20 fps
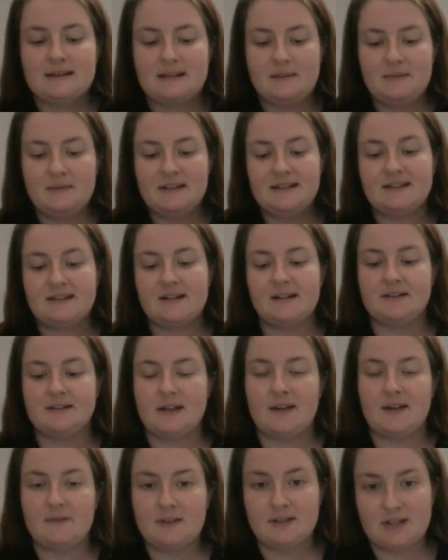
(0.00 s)
Sidman starts
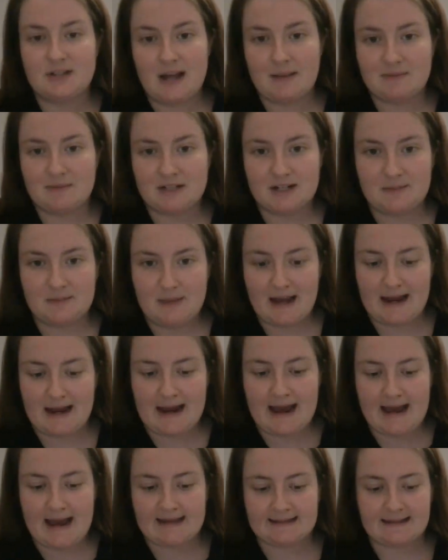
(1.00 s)
off the chapter by
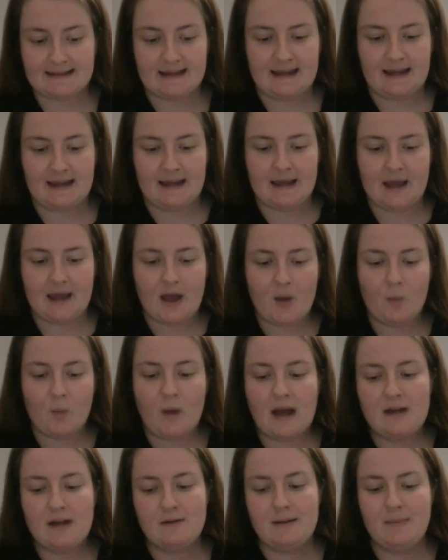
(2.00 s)
asking,
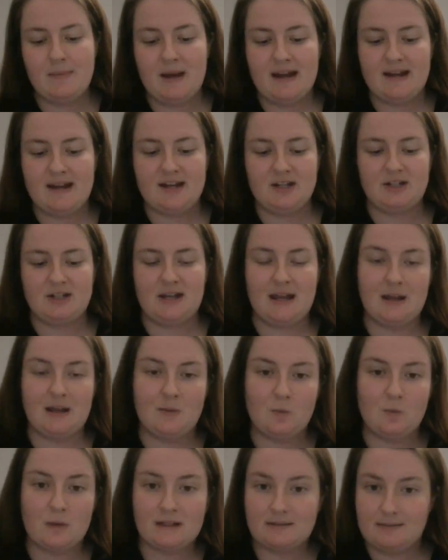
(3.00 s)
why do we punish
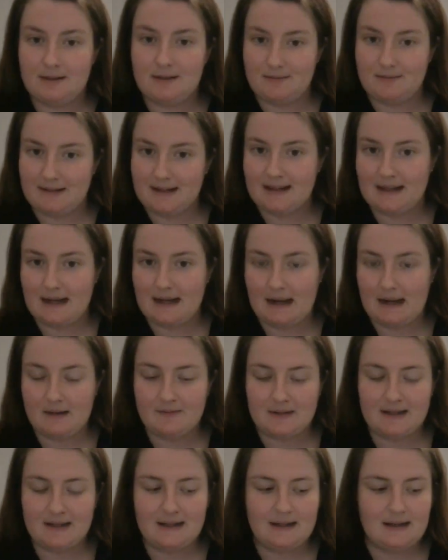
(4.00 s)
and what do we want to get out
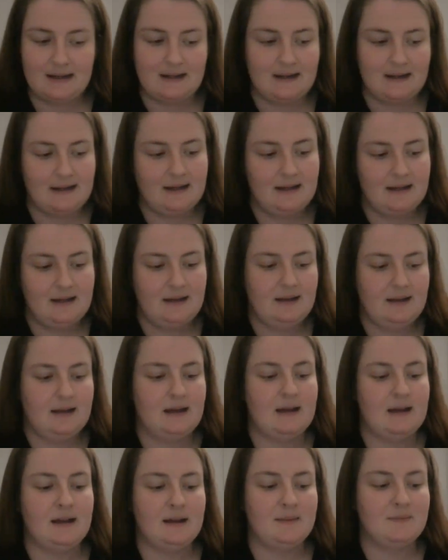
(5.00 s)
of it?
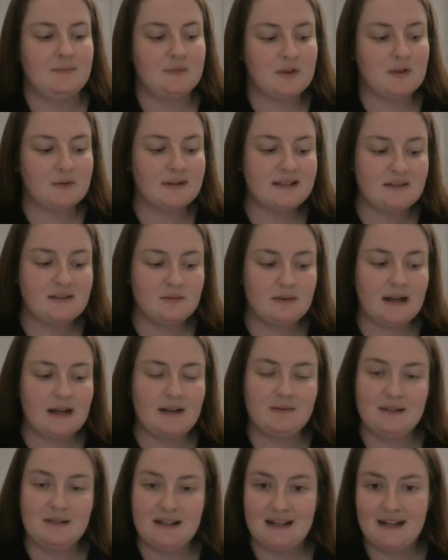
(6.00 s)
The reason
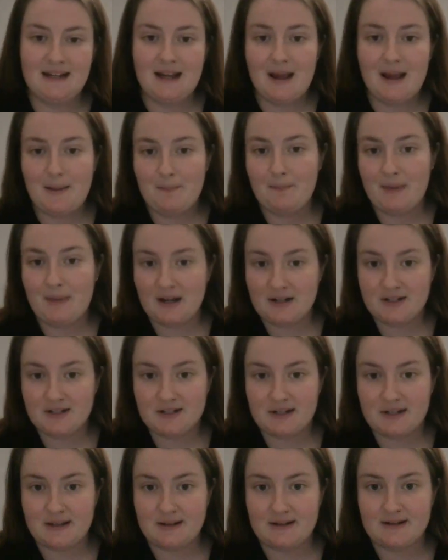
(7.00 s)
why we
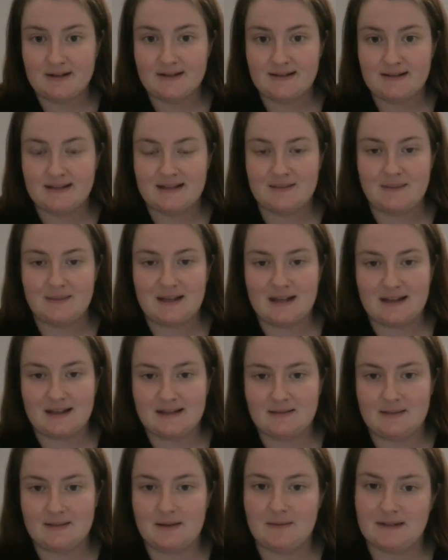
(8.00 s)
punish others is
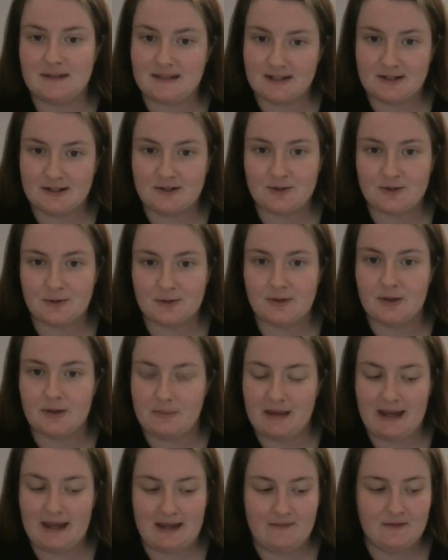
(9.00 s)
because we want to control
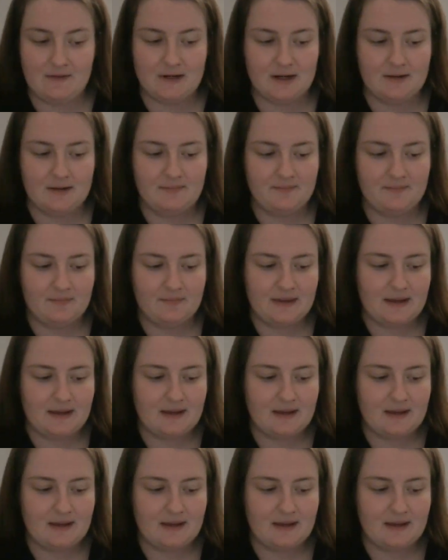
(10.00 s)
their behavior.